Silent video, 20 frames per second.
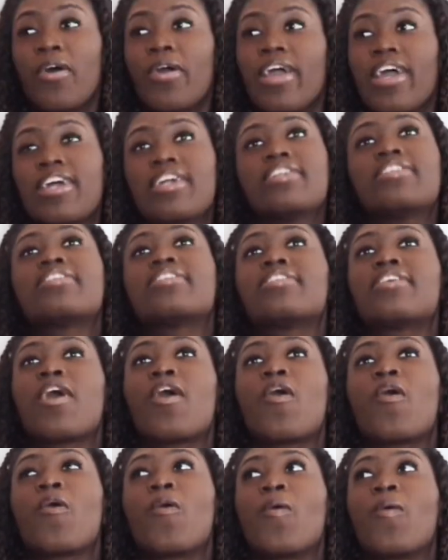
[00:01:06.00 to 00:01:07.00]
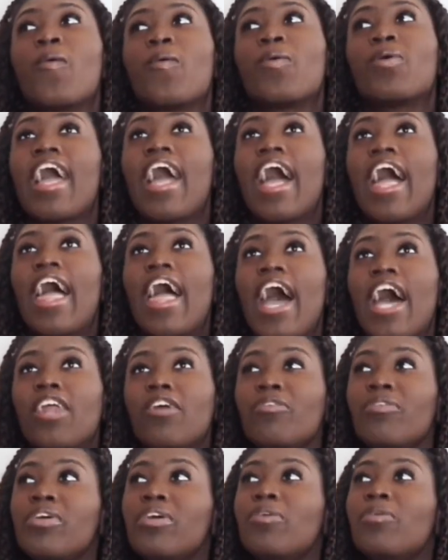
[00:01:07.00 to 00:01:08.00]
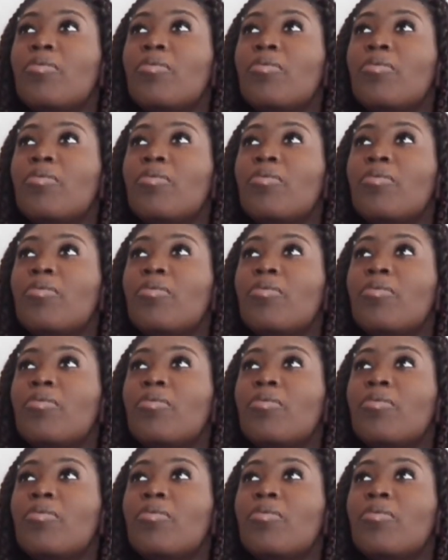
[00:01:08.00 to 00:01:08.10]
Okay, so I don't really